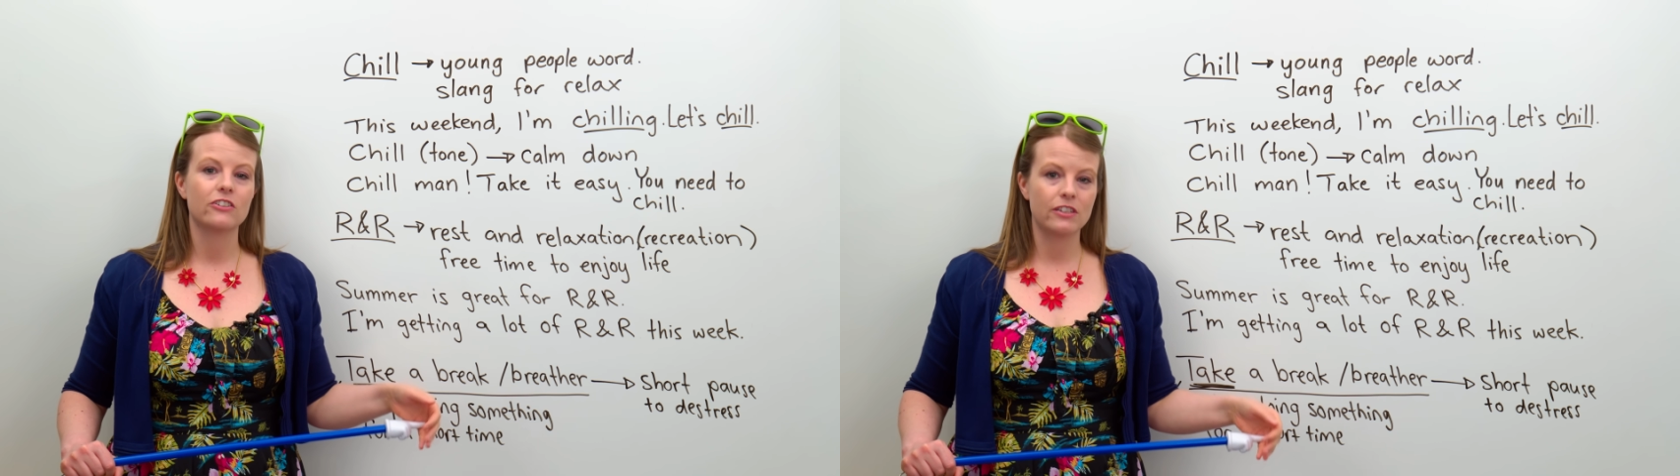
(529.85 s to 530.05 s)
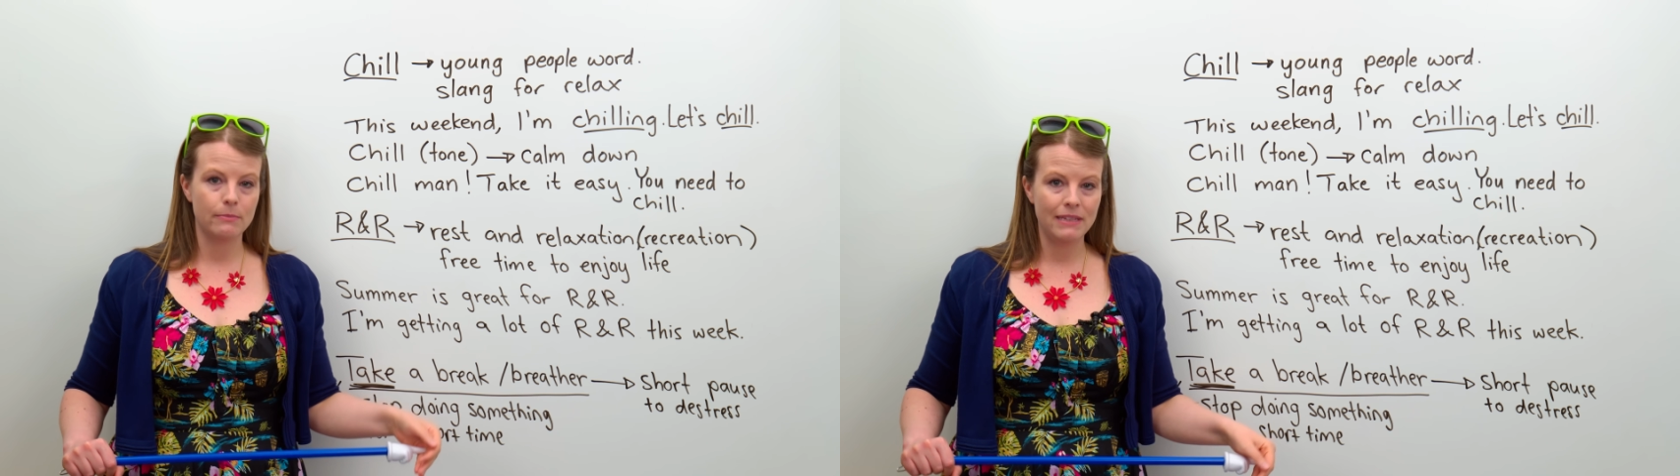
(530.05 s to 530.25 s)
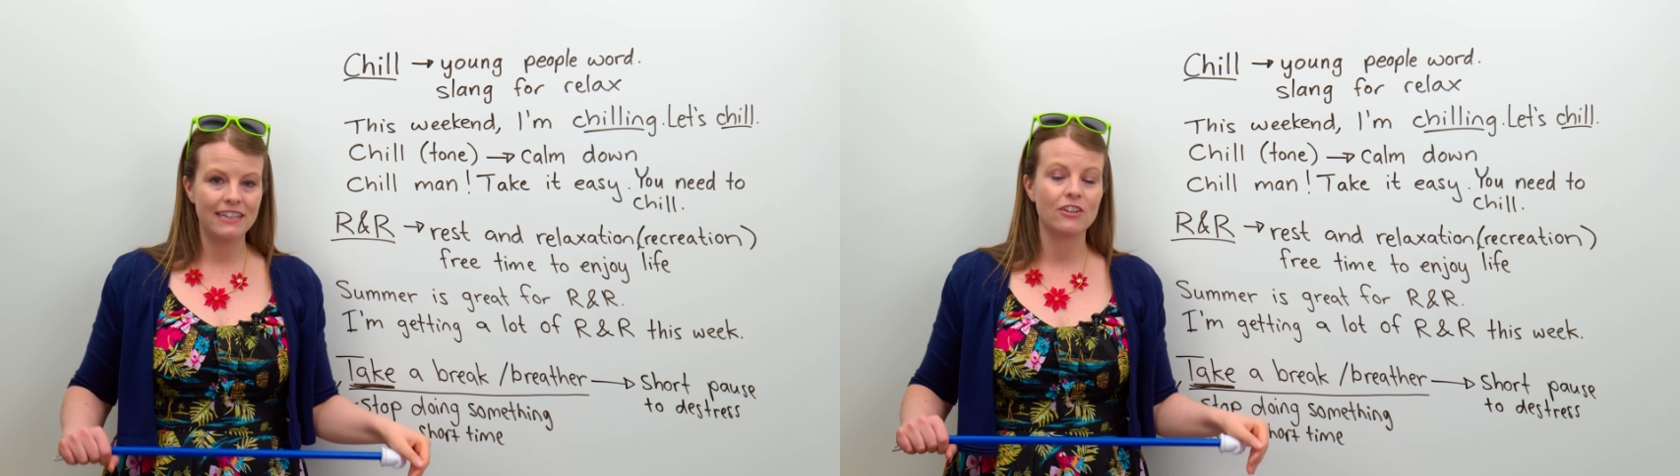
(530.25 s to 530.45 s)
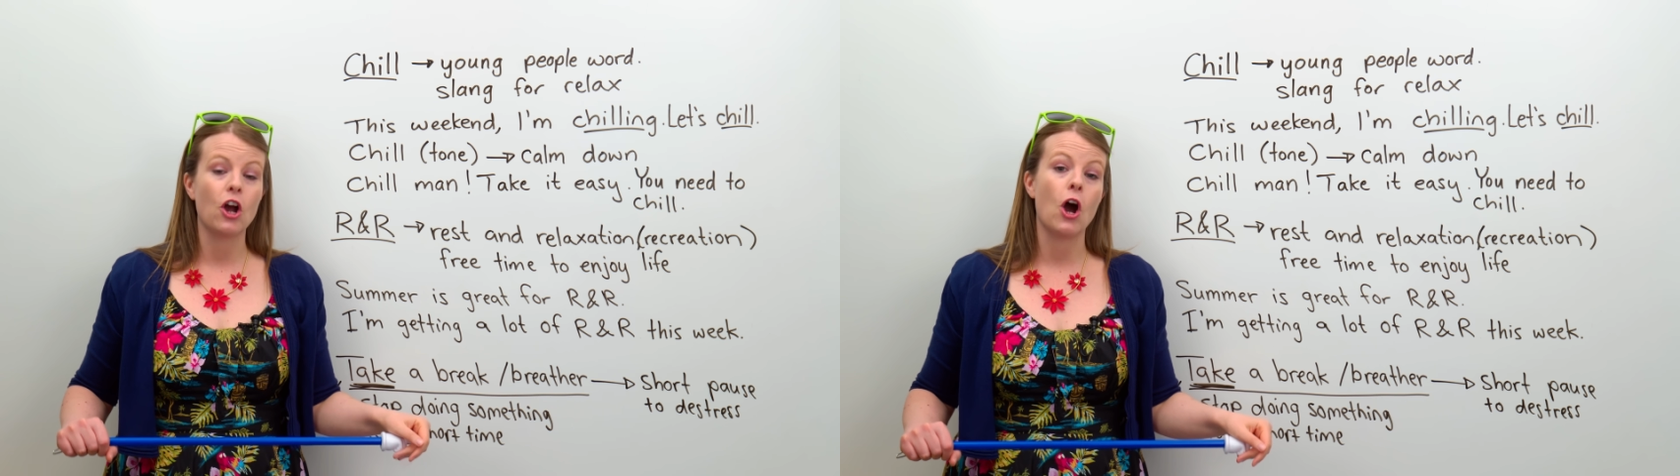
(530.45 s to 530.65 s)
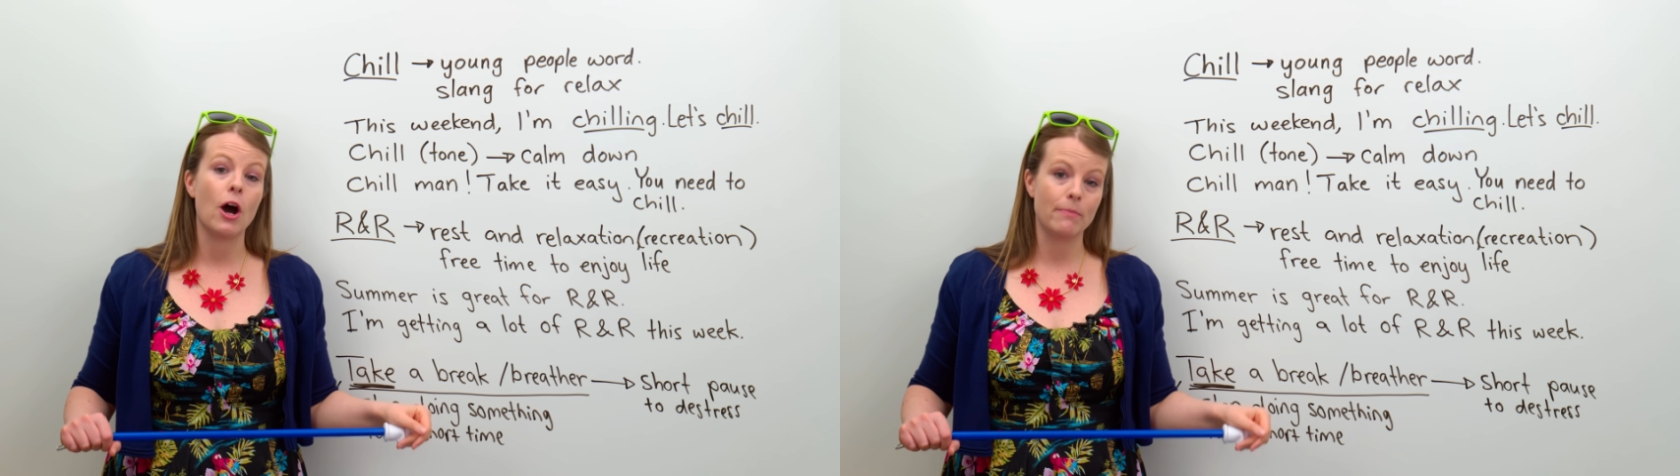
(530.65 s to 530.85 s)
to mean
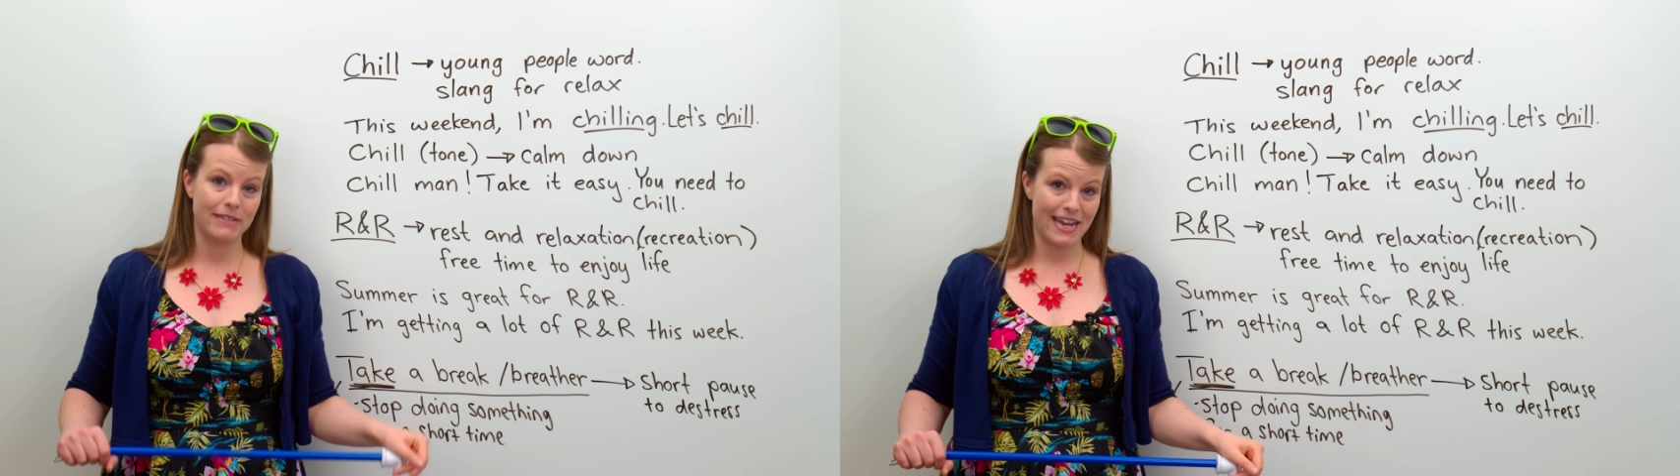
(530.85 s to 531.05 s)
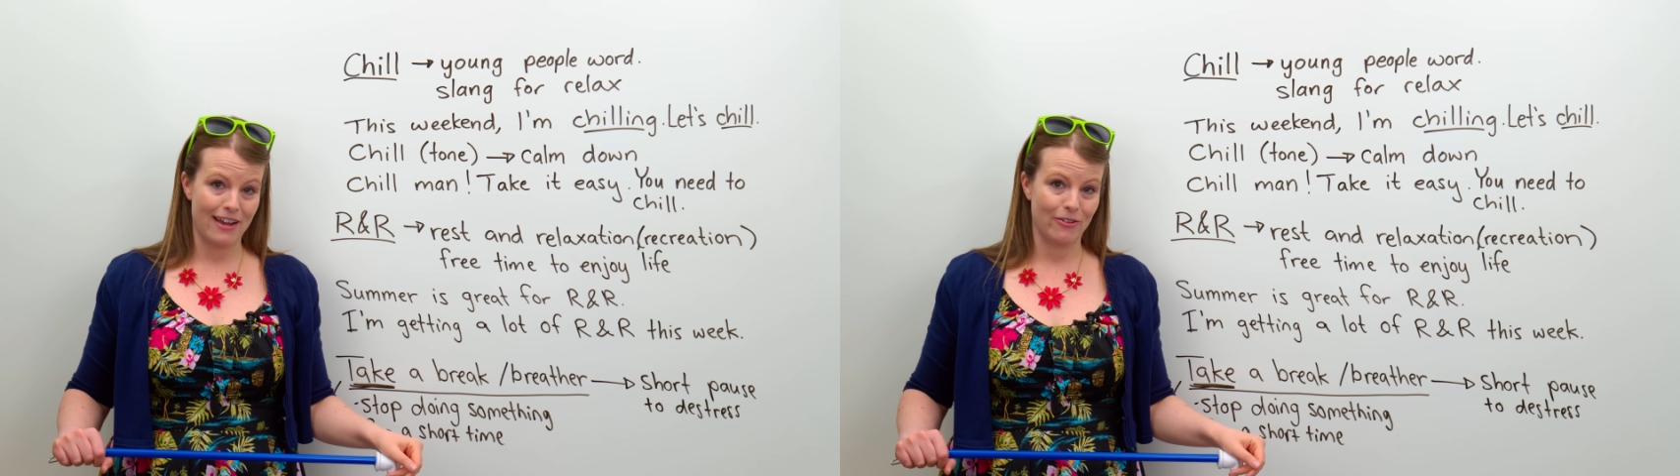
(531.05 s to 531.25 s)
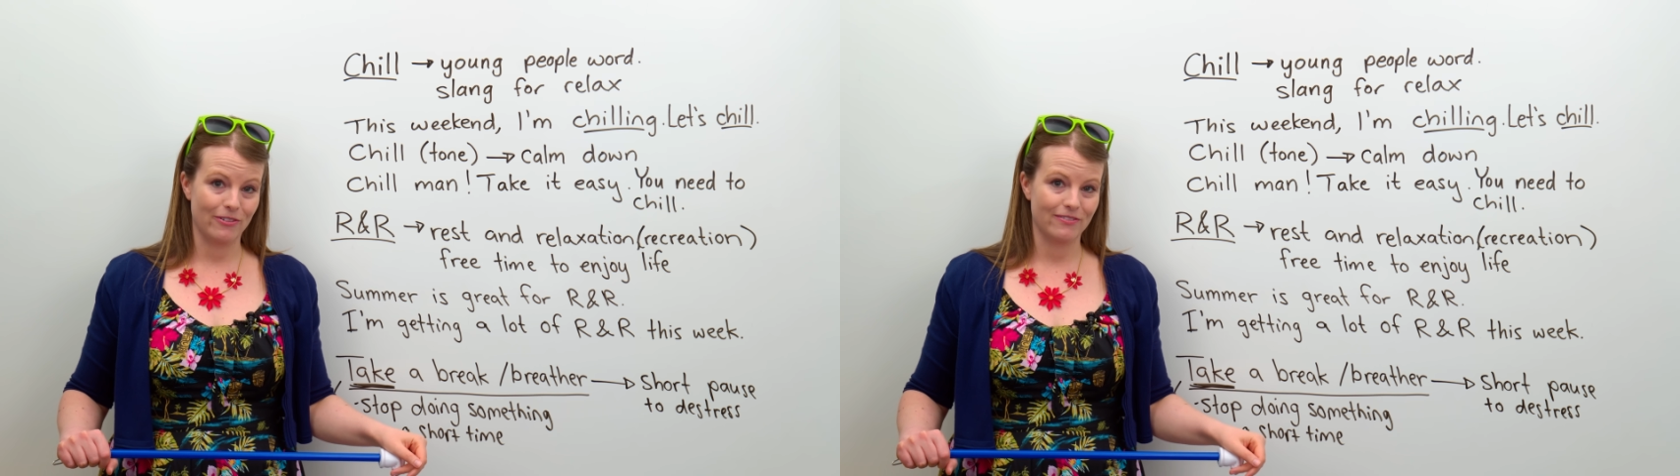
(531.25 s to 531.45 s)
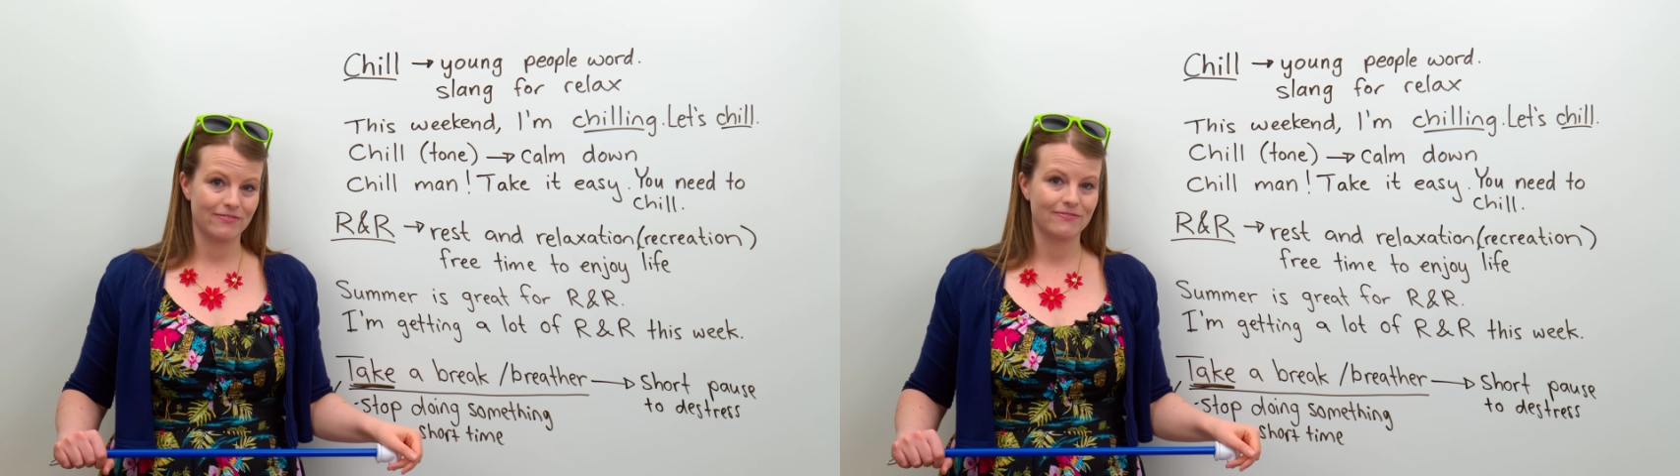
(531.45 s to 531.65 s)
calm down.